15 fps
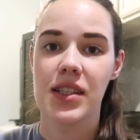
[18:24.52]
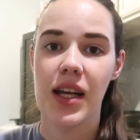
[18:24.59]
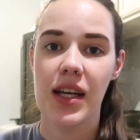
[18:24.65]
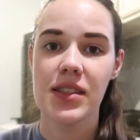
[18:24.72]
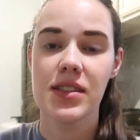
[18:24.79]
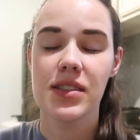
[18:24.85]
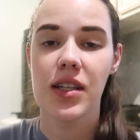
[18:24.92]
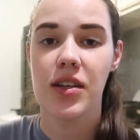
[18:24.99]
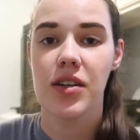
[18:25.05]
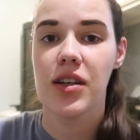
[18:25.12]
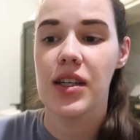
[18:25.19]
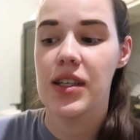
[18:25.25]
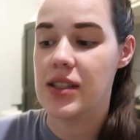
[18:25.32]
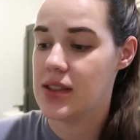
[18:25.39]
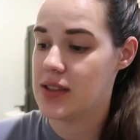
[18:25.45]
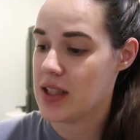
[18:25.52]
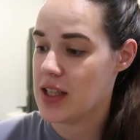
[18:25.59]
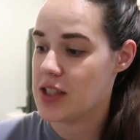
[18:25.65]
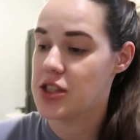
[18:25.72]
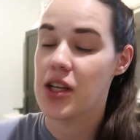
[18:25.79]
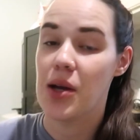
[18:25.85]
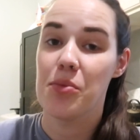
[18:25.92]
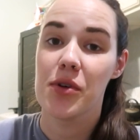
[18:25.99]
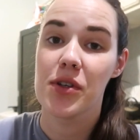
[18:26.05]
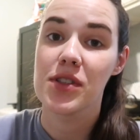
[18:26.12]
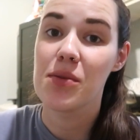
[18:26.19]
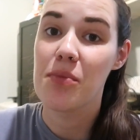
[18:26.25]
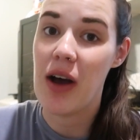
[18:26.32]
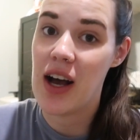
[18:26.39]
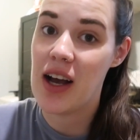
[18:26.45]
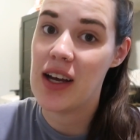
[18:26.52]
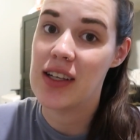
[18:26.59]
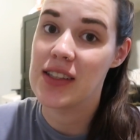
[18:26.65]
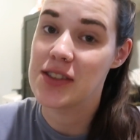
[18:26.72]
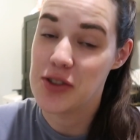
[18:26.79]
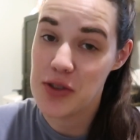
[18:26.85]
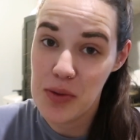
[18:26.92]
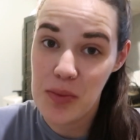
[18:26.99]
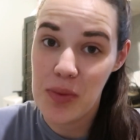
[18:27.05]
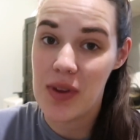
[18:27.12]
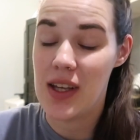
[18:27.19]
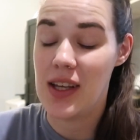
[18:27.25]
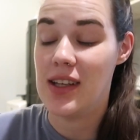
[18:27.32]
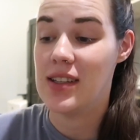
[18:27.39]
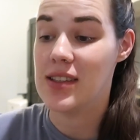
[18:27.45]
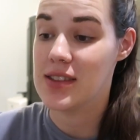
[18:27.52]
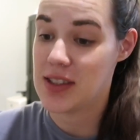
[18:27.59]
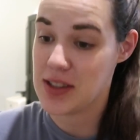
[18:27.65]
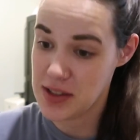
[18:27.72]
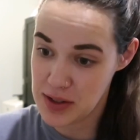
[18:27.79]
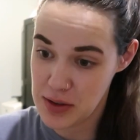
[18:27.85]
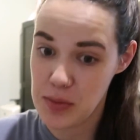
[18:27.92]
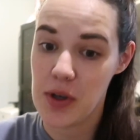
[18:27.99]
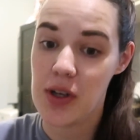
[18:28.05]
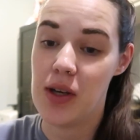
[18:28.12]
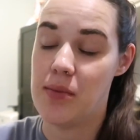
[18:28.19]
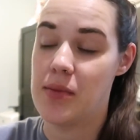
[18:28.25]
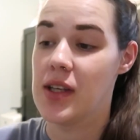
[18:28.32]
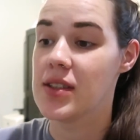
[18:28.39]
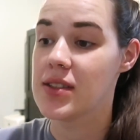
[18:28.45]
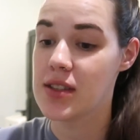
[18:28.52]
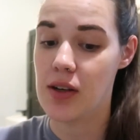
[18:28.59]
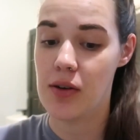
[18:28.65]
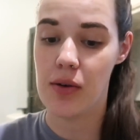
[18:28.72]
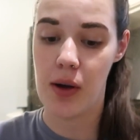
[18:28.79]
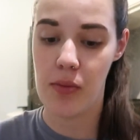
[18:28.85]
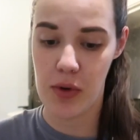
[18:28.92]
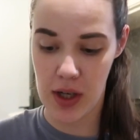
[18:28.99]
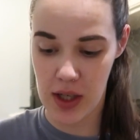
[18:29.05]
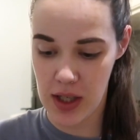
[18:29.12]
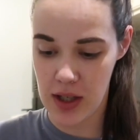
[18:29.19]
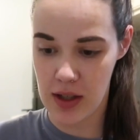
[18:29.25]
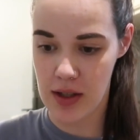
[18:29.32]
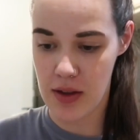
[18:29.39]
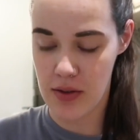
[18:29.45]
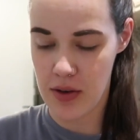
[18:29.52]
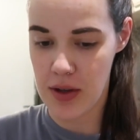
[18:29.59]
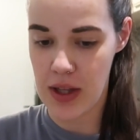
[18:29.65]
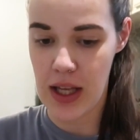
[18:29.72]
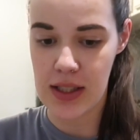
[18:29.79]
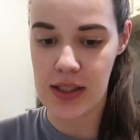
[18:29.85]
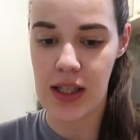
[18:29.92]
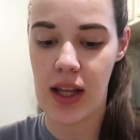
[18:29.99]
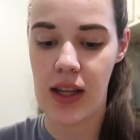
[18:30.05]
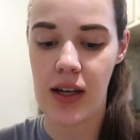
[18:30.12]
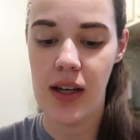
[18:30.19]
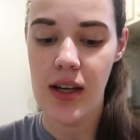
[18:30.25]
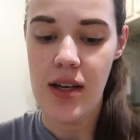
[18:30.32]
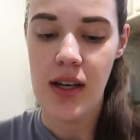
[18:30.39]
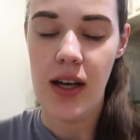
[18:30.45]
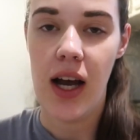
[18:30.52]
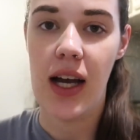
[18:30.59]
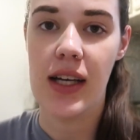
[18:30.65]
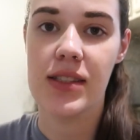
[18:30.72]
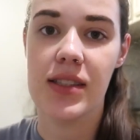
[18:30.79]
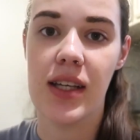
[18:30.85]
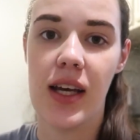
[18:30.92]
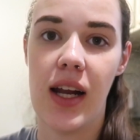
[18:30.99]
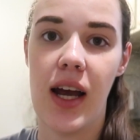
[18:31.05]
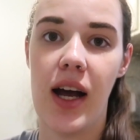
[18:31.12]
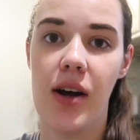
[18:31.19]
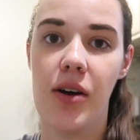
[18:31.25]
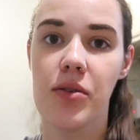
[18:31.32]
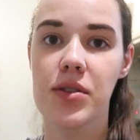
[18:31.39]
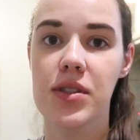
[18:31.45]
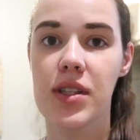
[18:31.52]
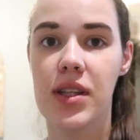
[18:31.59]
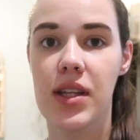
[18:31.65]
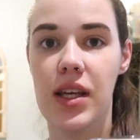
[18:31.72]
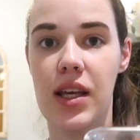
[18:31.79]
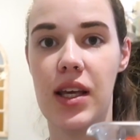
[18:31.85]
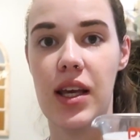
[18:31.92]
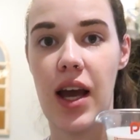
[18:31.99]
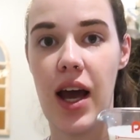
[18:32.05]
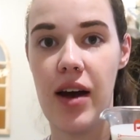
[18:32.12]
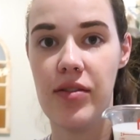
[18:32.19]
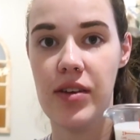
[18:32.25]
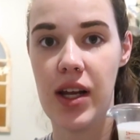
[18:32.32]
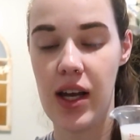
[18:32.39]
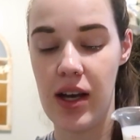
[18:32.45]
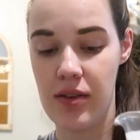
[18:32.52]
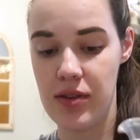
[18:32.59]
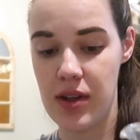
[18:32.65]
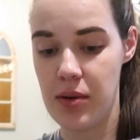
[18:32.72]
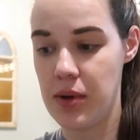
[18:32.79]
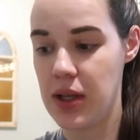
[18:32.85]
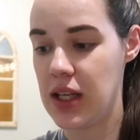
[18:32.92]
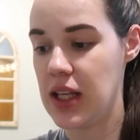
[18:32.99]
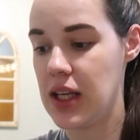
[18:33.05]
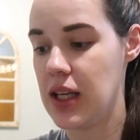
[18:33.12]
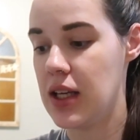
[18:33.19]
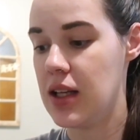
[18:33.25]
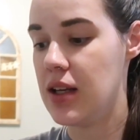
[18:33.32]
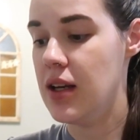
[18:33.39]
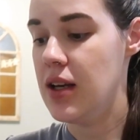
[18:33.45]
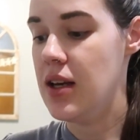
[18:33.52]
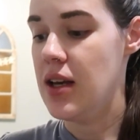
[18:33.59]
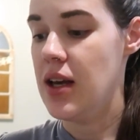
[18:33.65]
tonight's dinner is a shepherd's pie soup that is super yummy, so I'm working on throwing that together. I set out the half and half that we need,